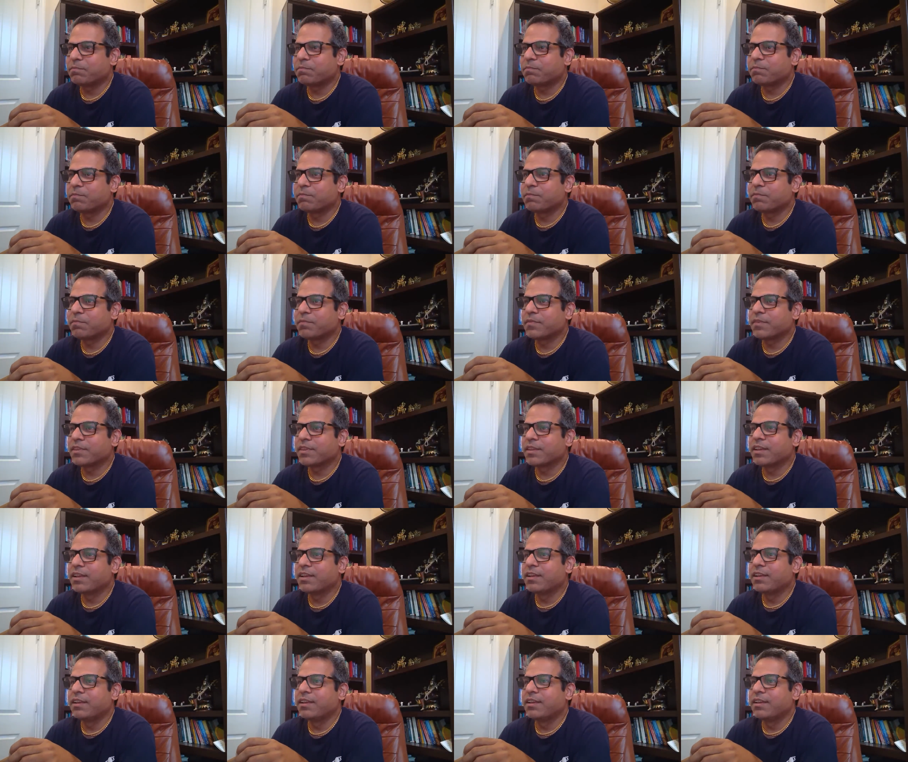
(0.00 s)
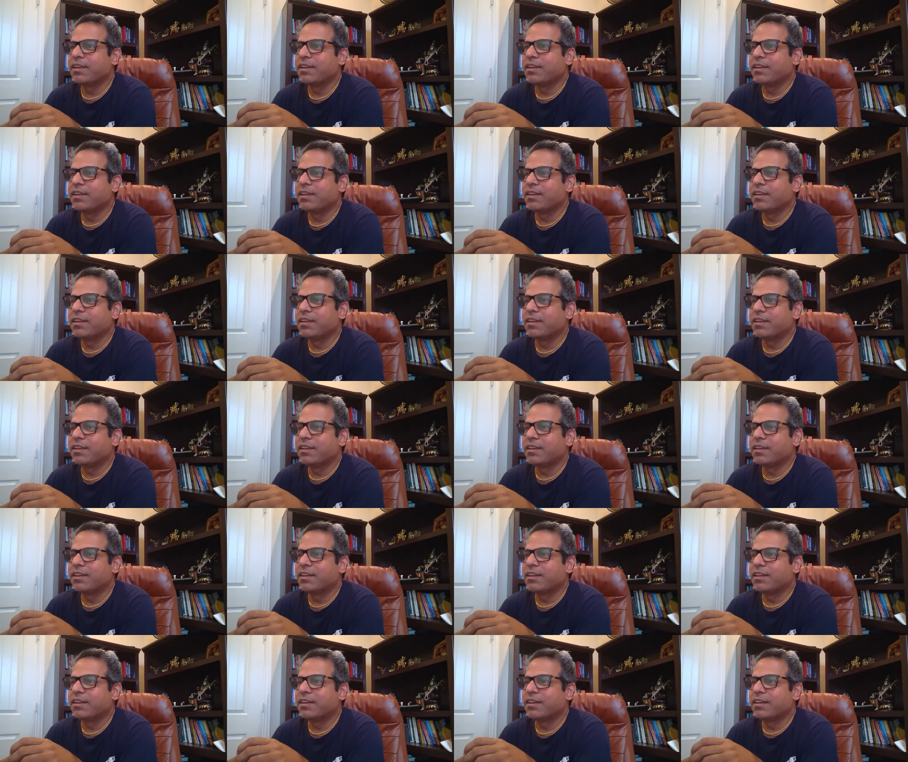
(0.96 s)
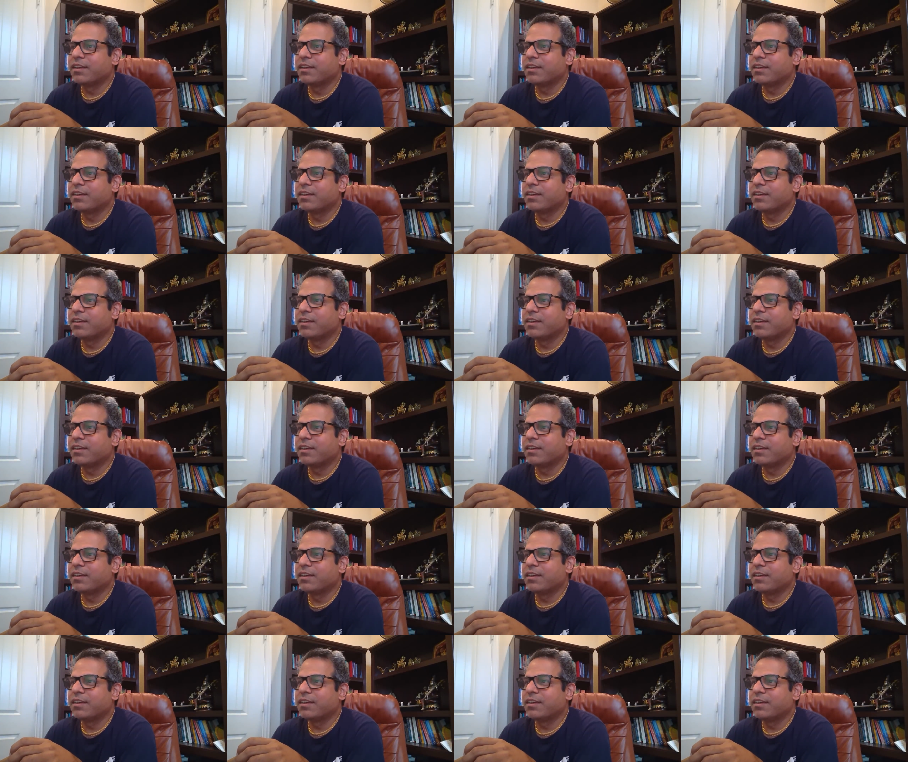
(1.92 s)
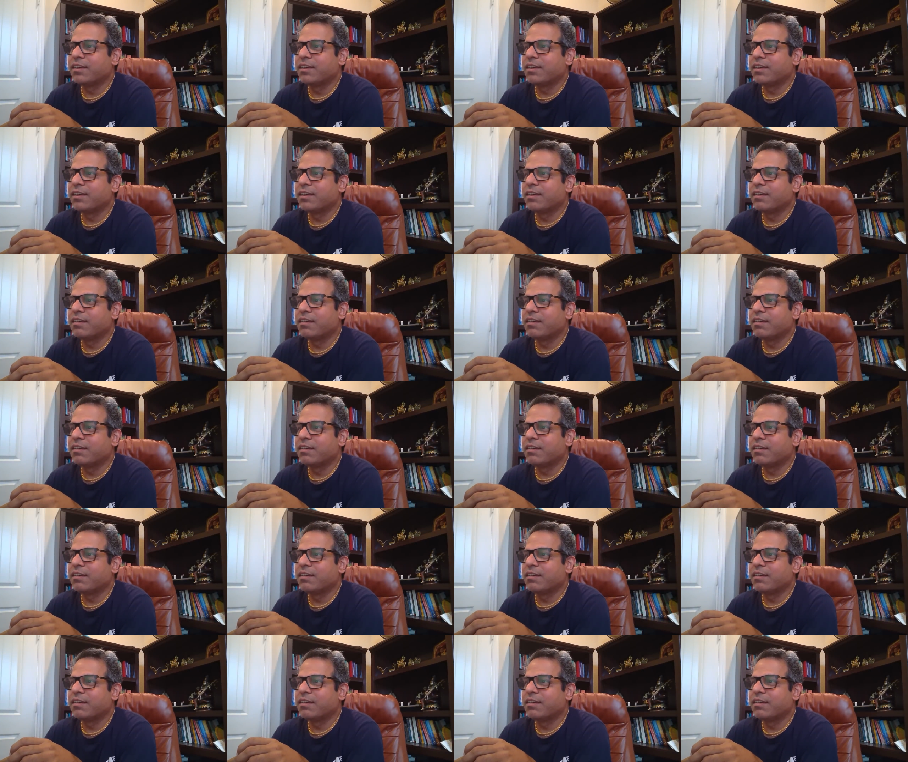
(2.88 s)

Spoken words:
No one is speaking in this clip.